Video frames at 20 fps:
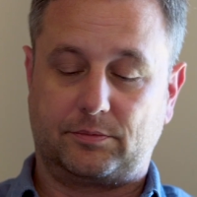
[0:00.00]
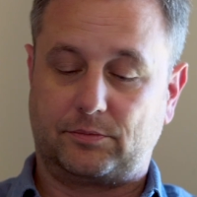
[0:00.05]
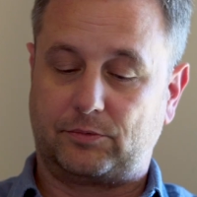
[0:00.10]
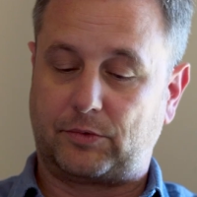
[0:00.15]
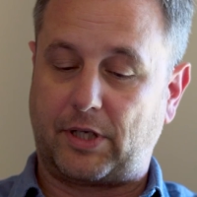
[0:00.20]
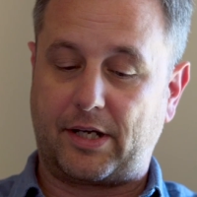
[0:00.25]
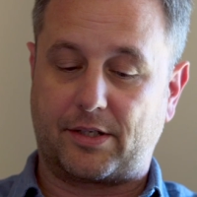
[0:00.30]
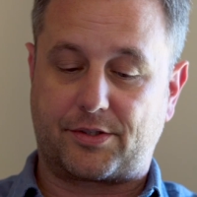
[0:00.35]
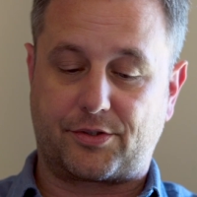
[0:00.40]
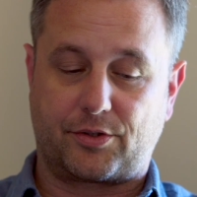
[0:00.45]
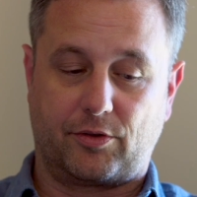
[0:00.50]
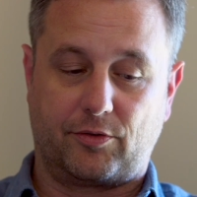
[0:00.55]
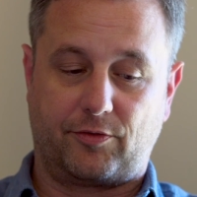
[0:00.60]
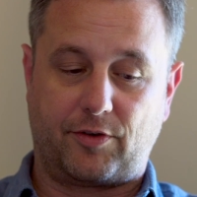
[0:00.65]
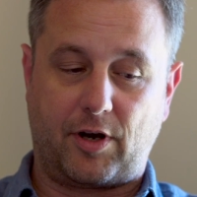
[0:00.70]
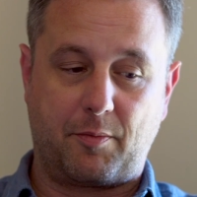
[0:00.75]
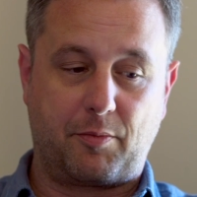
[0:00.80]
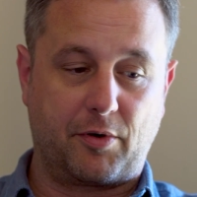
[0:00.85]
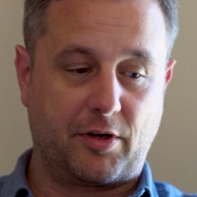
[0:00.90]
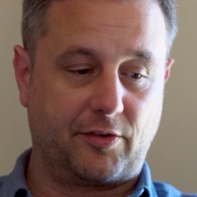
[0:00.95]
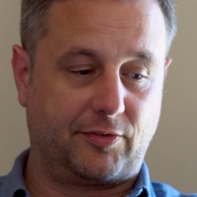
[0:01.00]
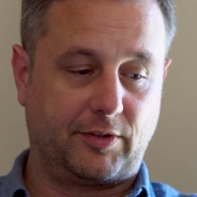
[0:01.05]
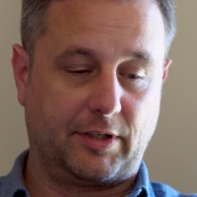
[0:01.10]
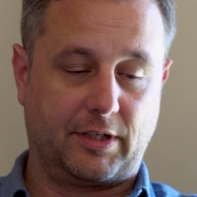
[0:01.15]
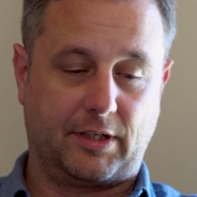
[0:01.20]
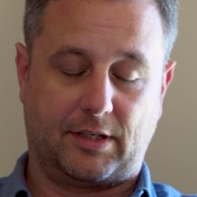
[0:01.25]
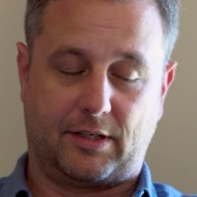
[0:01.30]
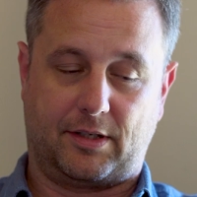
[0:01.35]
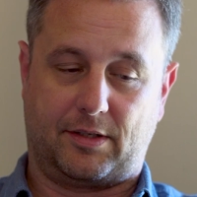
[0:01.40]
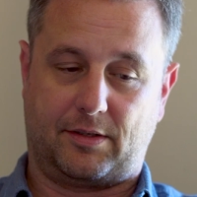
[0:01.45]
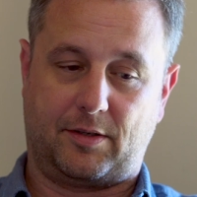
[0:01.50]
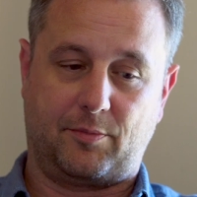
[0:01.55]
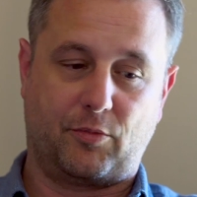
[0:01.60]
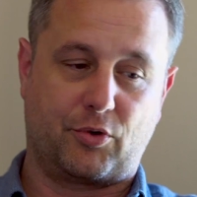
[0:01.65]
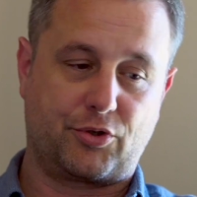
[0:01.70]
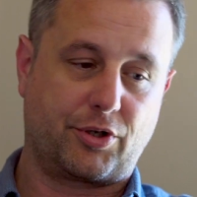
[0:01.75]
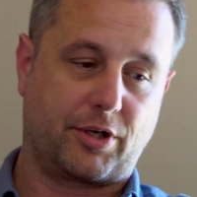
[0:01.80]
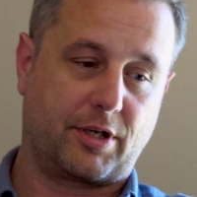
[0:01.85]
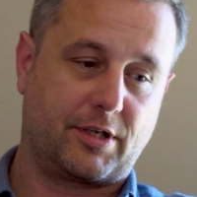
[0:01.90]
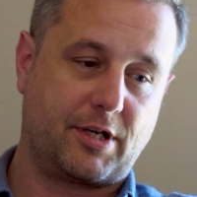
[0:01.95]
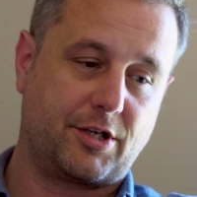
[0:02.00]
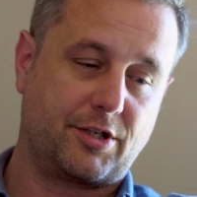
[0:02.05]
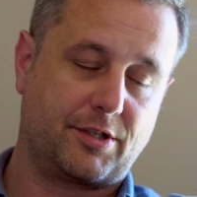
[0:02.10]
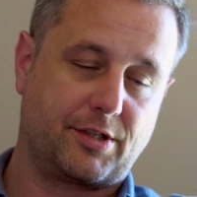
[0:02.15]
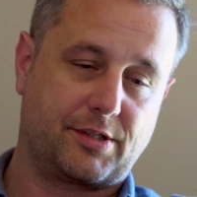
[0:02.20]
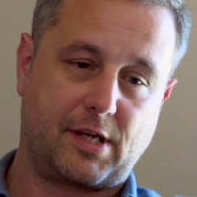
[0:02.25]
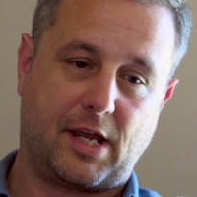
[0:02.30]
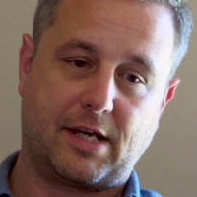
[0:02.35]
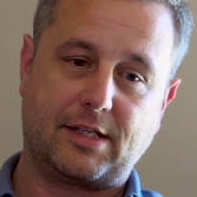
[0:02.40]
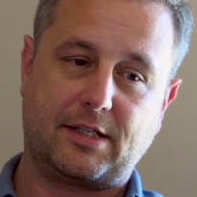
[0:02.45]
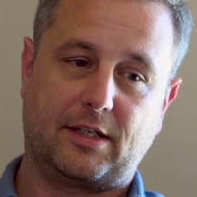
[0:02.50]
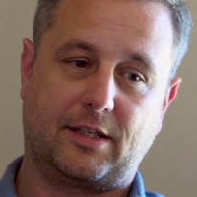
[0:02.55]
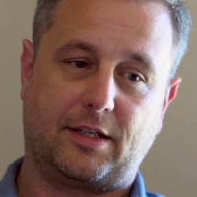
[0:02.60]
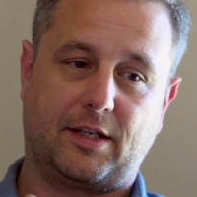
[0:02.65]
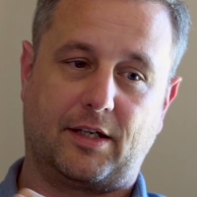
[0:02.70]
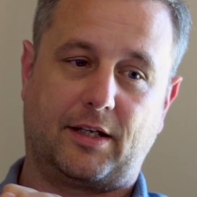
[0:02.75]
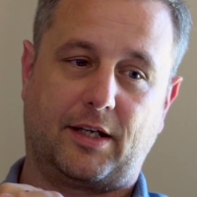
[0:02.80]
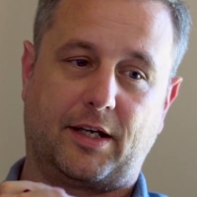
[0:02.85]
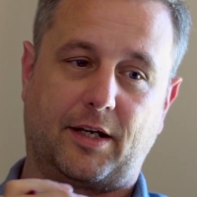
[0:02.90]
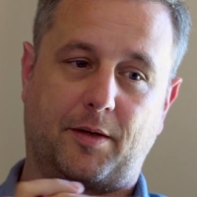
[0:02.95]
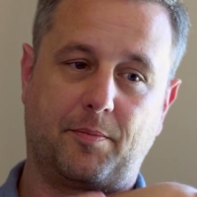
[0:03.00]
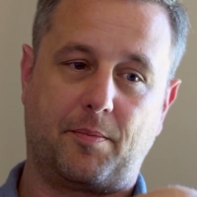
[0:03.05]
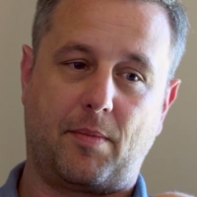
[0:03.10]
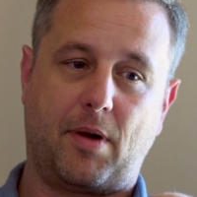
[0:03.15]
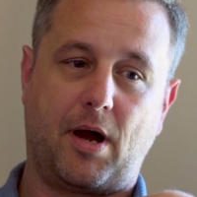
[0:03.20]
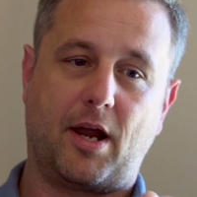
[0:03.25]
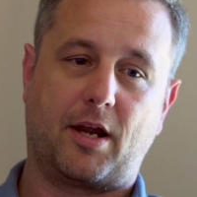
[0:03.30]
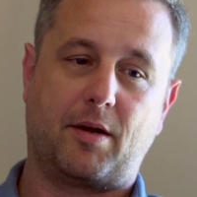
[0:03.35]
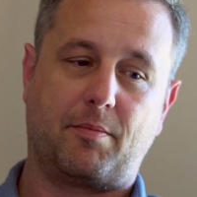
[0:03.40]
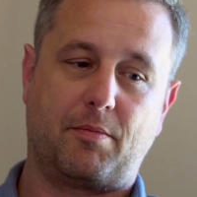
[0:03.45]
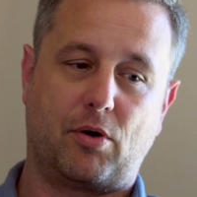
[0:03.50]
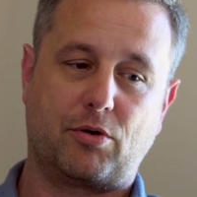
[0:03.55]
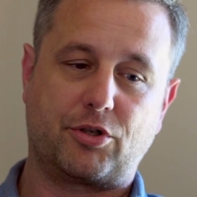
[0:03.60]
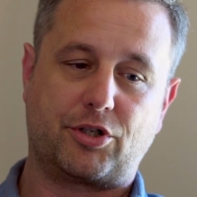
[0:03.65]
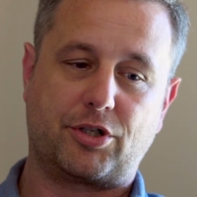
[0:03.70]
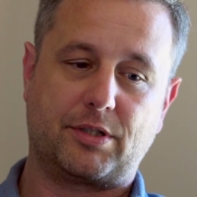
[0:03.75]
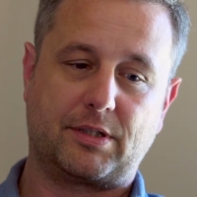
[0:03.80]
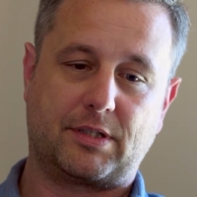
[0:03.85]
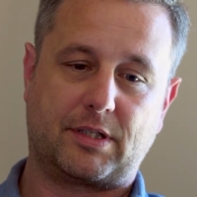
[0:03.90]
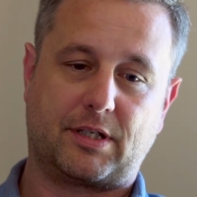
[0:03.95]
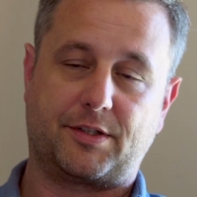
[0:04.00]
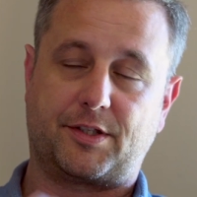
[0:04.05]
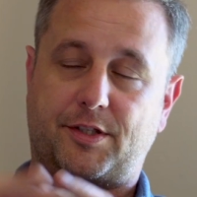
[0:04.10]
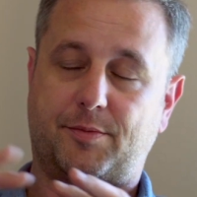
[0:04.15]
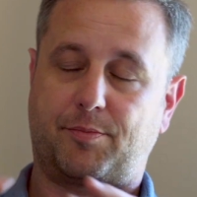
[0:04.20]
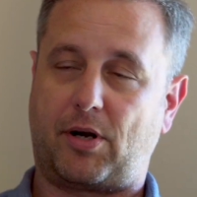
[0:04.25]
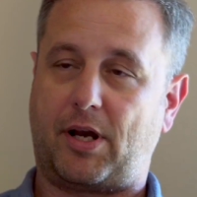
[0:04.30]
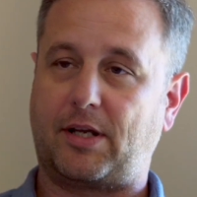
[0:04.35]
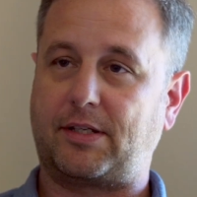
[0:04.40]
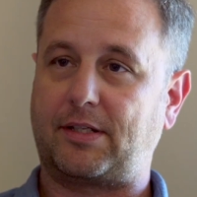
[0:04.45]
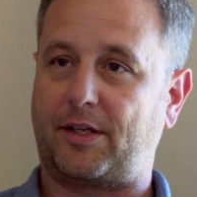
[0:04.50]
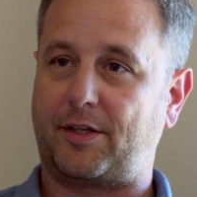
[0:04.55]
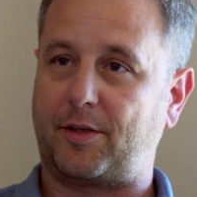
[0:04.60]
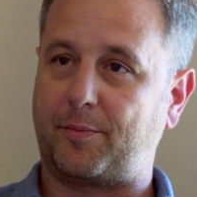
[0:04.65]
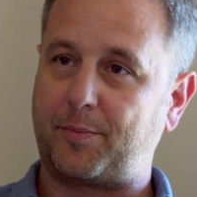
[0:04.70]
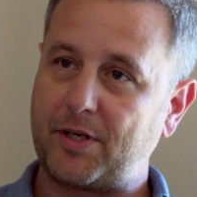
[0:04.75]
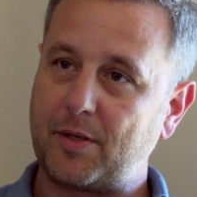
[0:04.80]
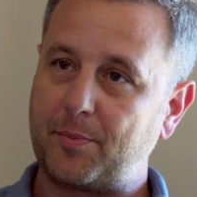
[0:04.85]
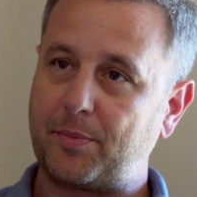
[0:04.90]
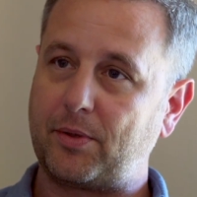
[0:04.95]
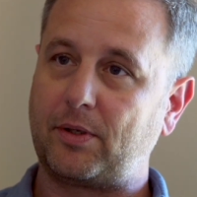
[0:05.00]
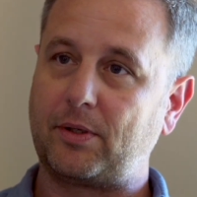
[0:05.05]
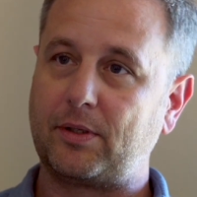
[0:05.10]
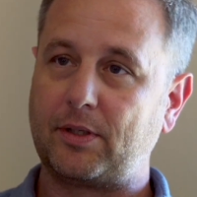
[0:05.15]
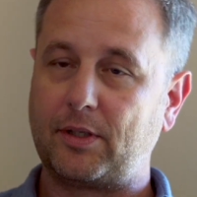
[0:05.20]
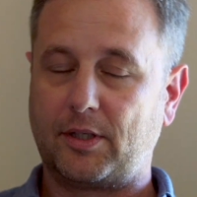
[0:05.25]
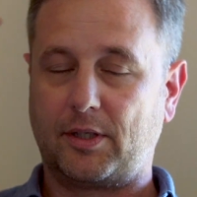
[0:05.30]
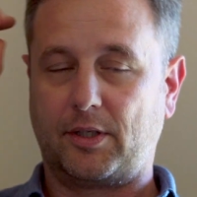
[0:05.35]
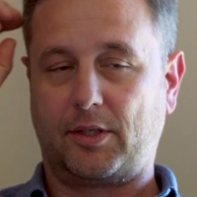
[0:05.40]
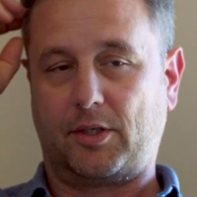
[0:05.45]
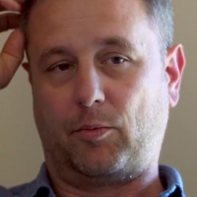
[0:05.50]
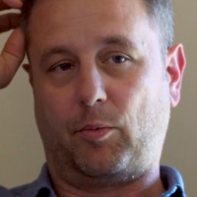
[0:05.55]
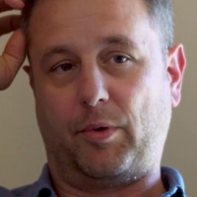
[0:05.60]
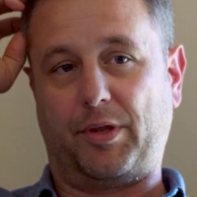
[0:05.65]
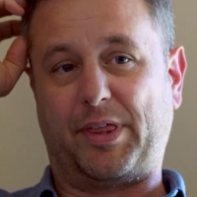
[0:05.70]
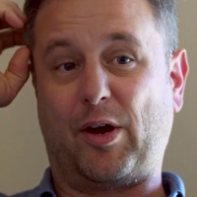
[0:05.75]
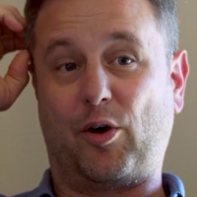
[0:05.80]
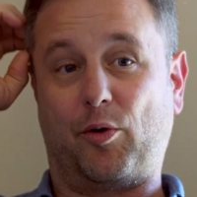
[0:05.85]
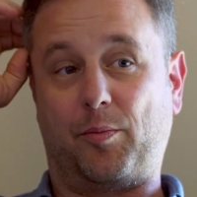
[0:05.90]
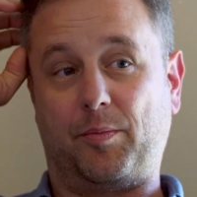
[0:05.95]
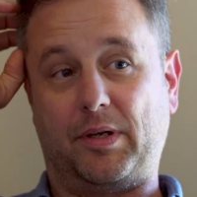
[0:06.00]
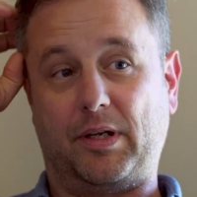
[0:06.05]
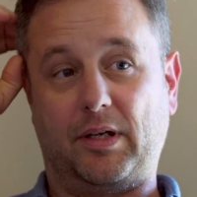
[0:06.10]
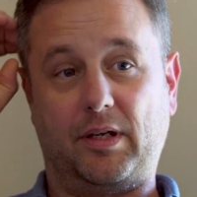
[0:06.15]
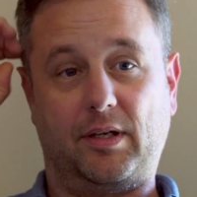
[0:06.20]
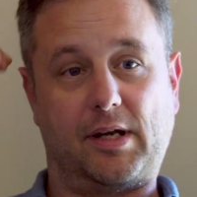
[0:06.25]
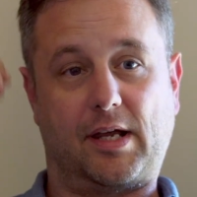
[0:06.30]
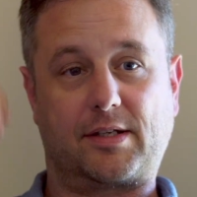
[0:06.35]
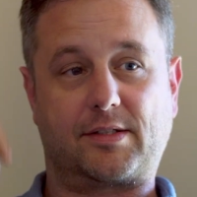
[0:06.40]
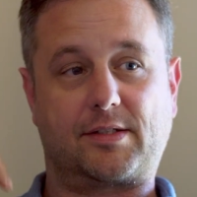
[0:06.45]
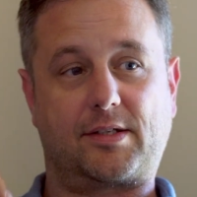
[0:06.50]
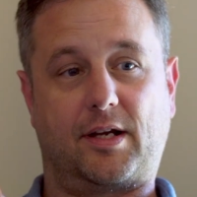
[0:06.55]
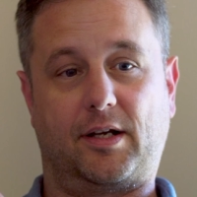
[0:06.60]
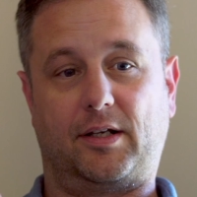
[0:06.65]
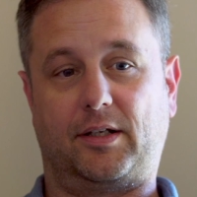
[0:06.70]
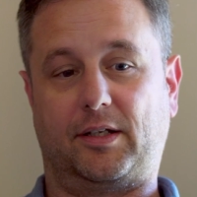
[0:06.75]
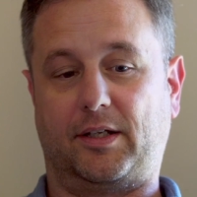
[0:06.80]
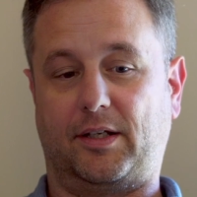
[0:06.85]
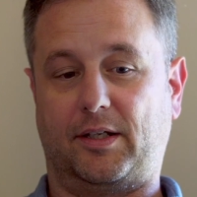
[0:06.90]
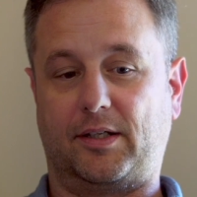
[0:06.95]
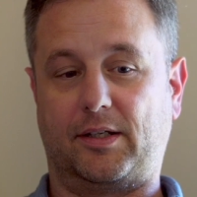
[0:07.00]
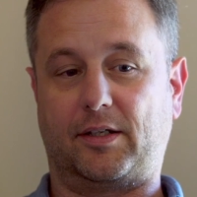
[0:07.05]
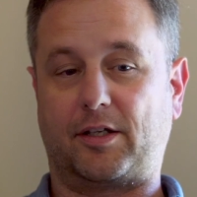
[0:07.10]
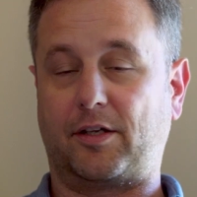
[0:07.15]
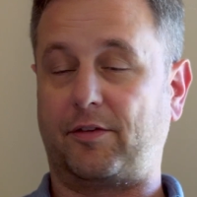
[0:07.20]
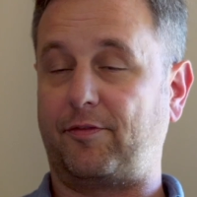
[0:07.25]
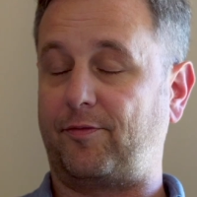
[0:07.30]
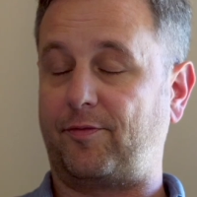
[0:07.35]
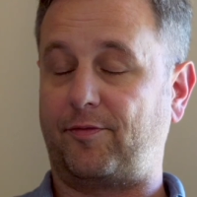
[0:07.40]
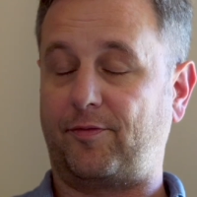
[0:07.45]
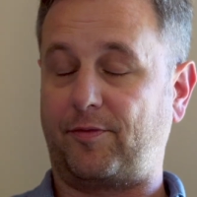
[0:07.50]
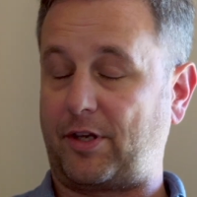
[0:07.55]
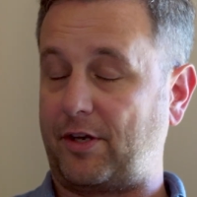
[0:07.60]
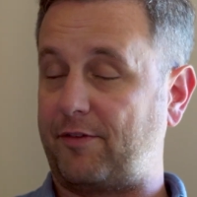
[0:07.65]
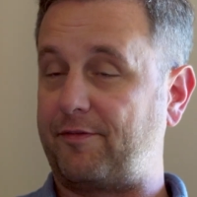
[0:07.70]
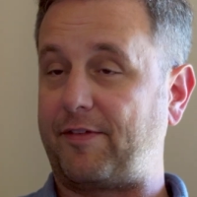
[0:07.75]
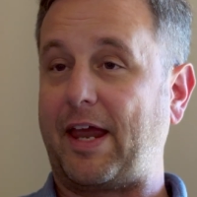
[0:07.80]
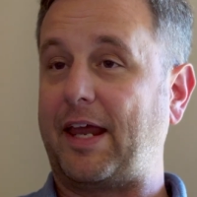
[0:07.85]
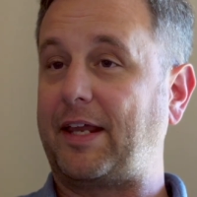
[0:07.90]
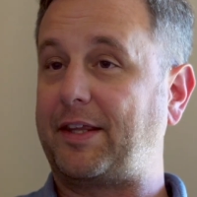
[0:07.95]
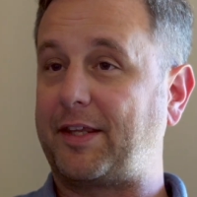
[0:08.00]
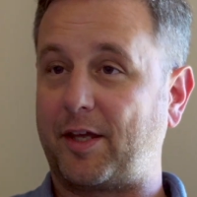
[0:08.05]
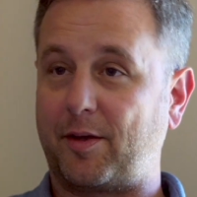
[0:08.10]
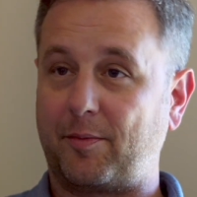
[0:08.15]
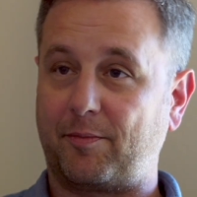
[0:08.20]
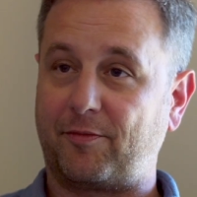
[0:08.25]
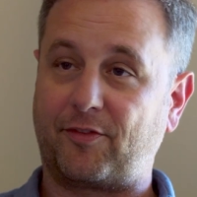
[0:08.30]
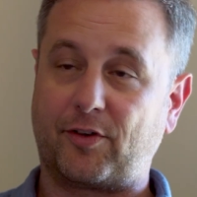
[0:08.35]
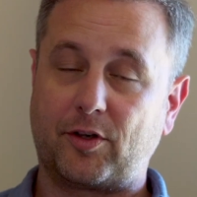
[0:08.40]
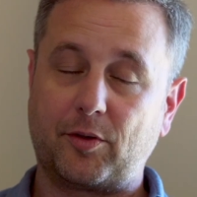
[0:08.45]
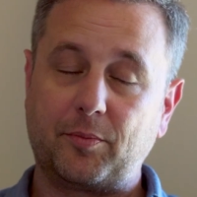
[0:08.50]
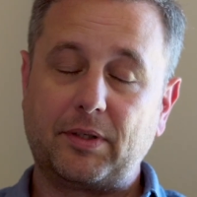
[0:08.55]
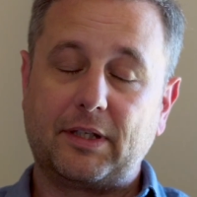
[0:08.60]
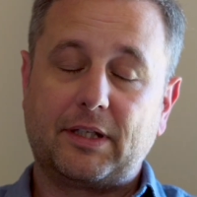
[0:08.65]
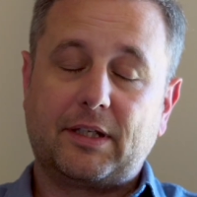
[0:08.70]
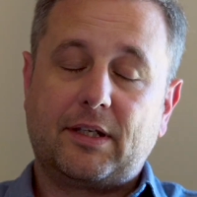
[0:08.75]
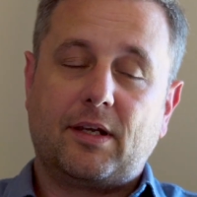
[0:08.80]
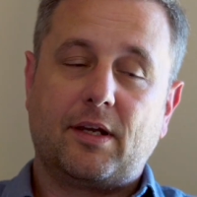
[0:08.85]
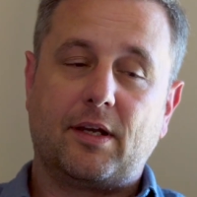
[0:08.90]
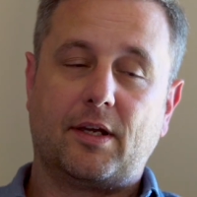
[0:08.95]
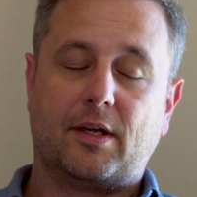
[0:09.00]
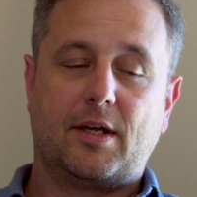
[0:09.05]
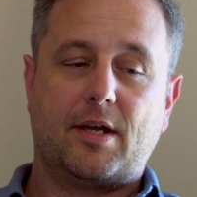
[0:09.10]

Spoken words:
Right. So very briefly, emotional contagion is this idea that like my emotions can spread to other people without me necessarily conveying them verbally,